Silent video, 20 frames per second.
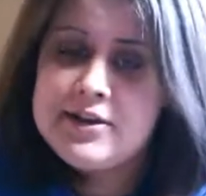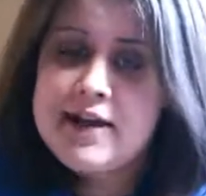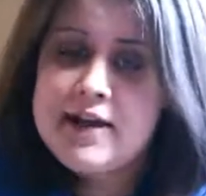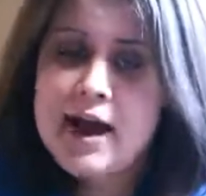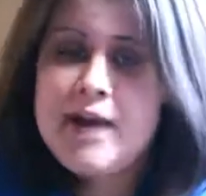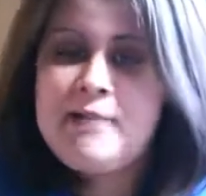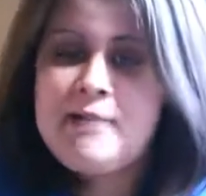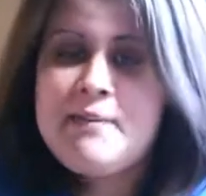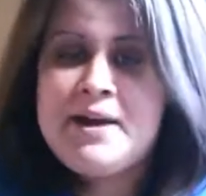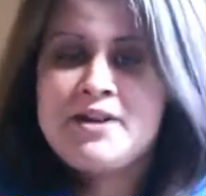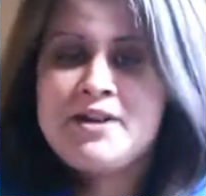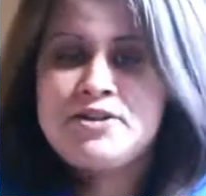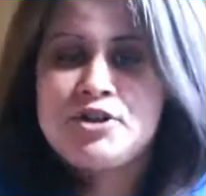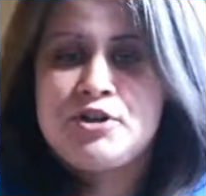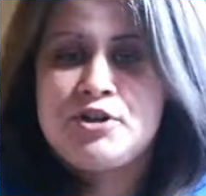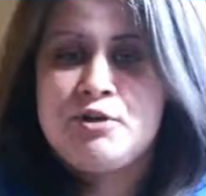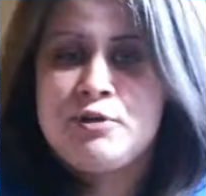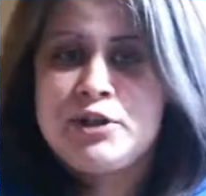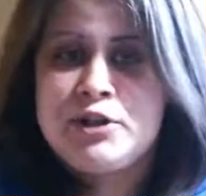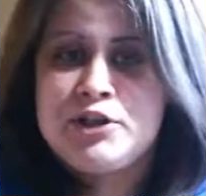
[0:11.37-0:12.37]
I am
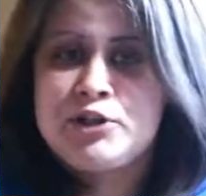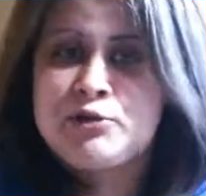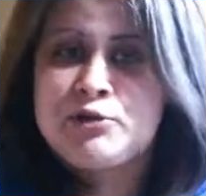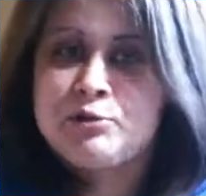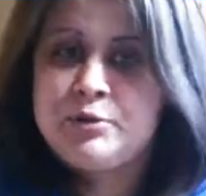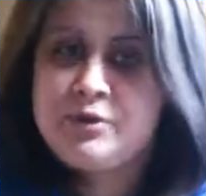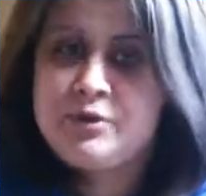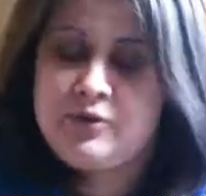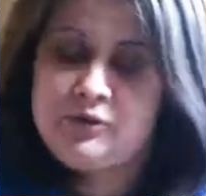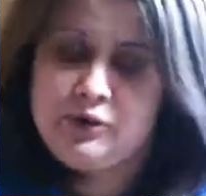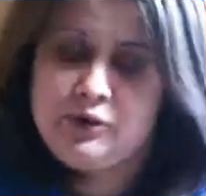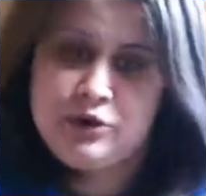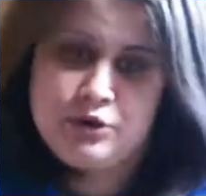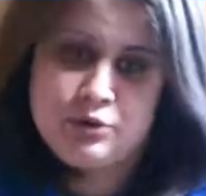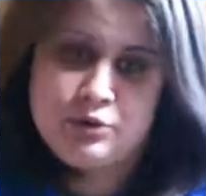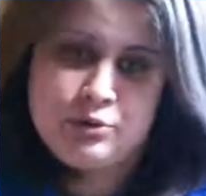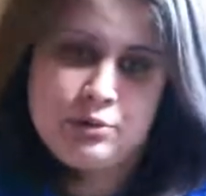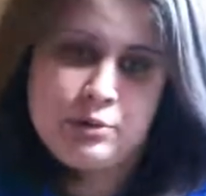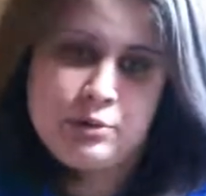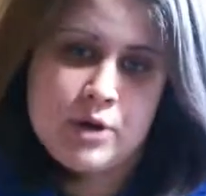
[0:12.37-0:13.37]
actually going to
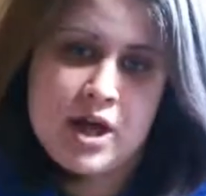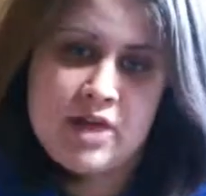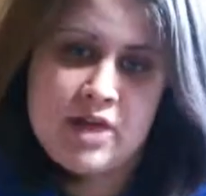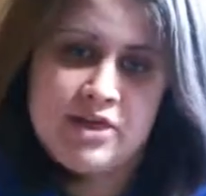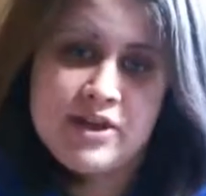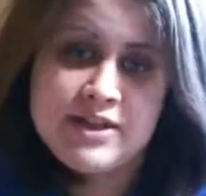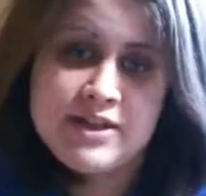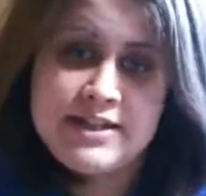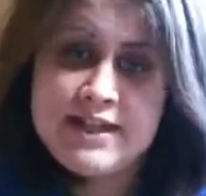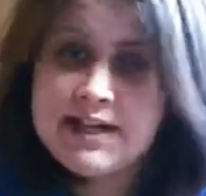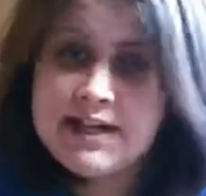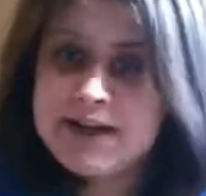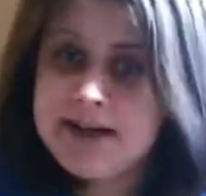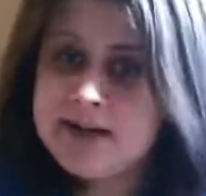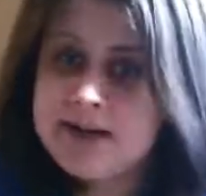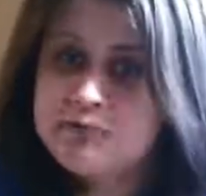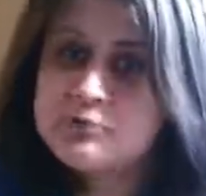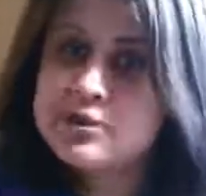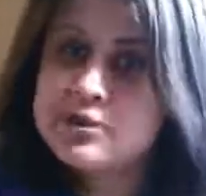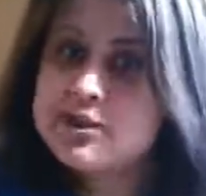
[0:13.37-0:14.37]
review the
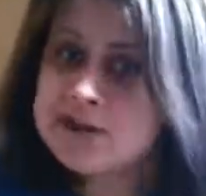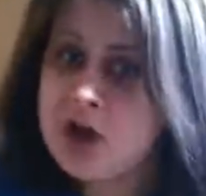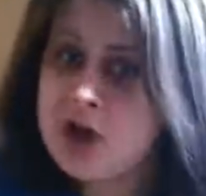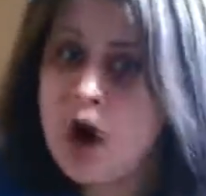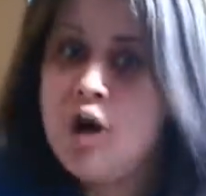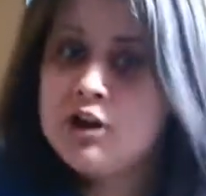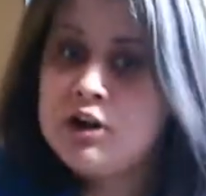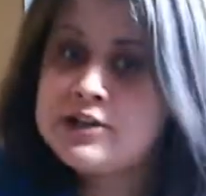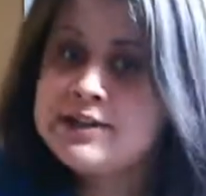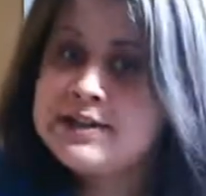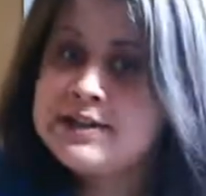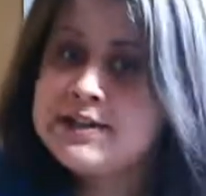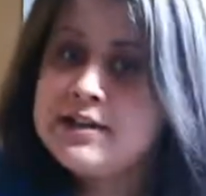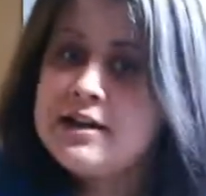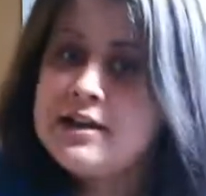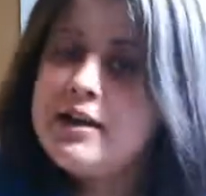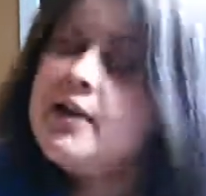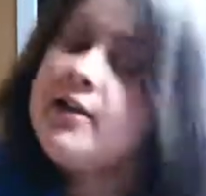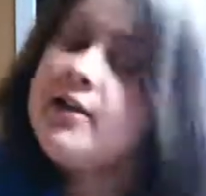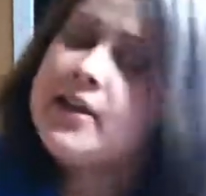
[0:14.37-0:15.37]
DNA
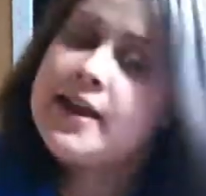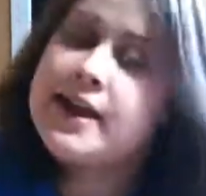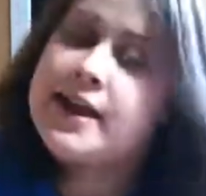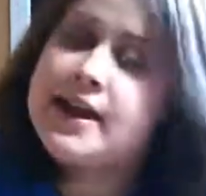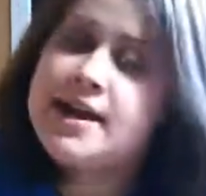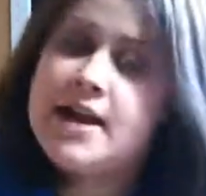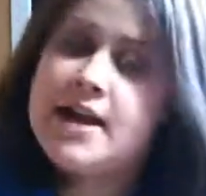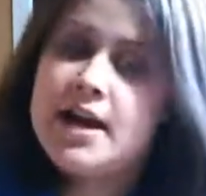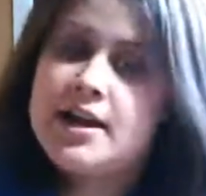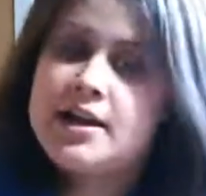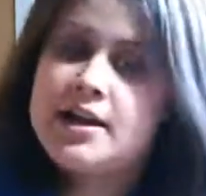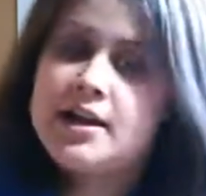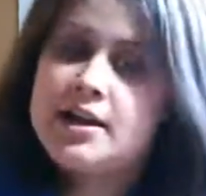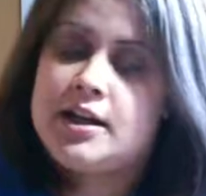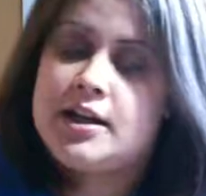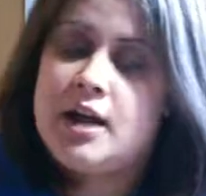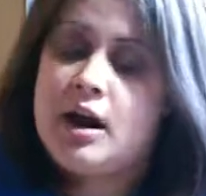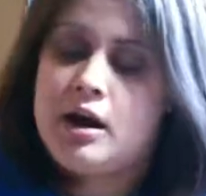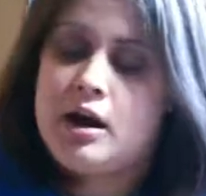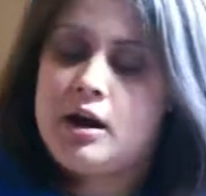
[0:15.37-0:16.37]
results that I got in.